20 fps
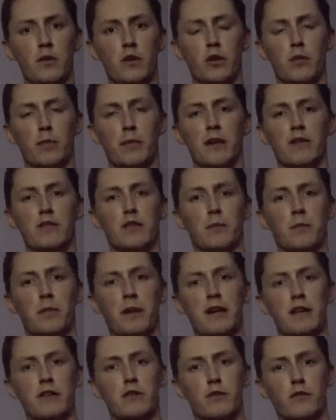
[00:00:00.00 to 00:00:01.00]
you're about to
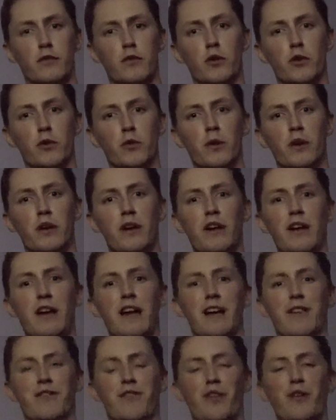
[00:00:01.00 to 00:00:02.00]
pass through
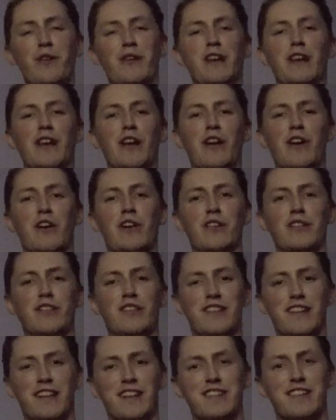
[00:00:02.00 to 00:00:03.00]
a very
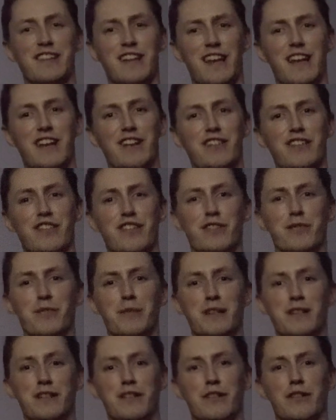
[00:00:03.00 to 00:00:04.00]
large, dense collection of
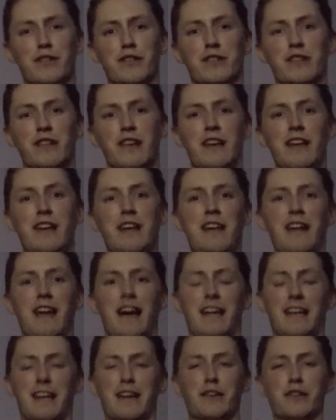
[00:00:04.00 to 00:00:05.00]
meteors,
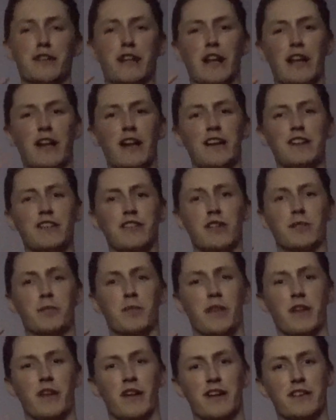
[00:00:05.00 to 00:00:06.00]
and they are going to light
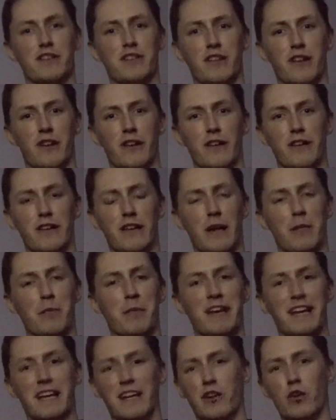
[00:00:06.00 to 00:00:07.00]
up the night sky and
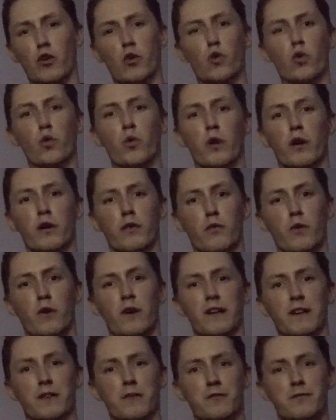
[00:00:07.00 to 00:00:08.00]
make it all
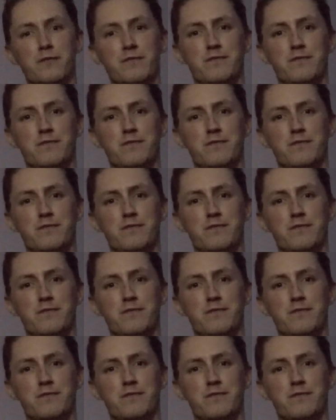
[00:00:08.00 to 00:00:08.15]
worthwhile.